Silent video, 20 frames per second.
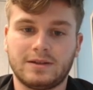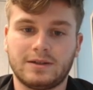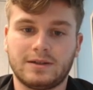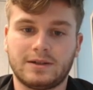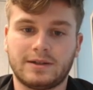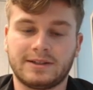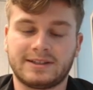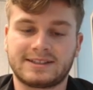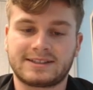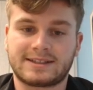
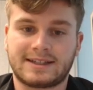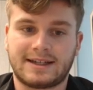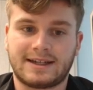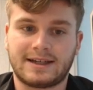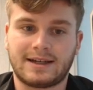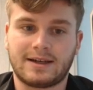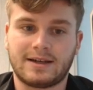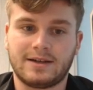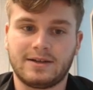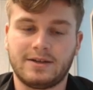
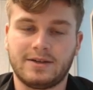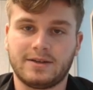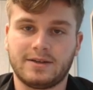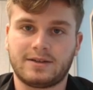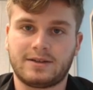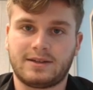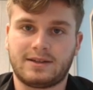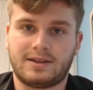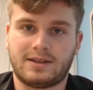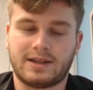assign the
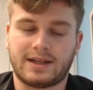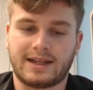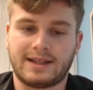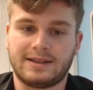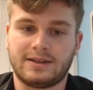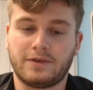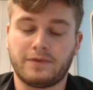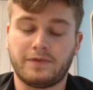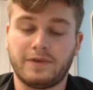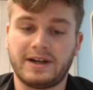
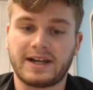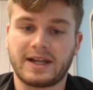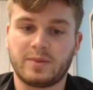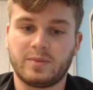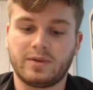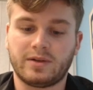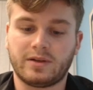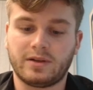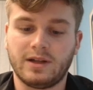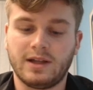trend
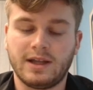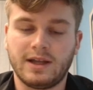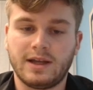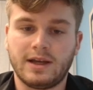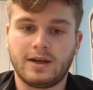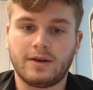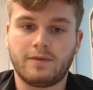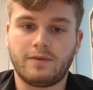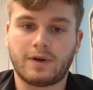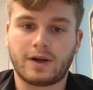variable
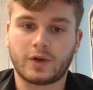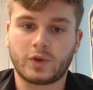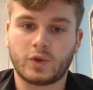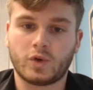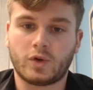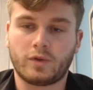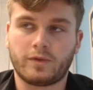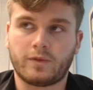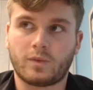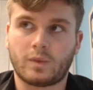value
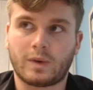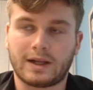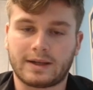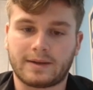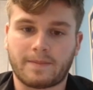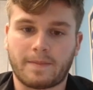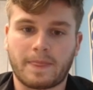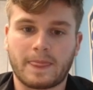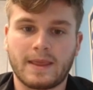of 1.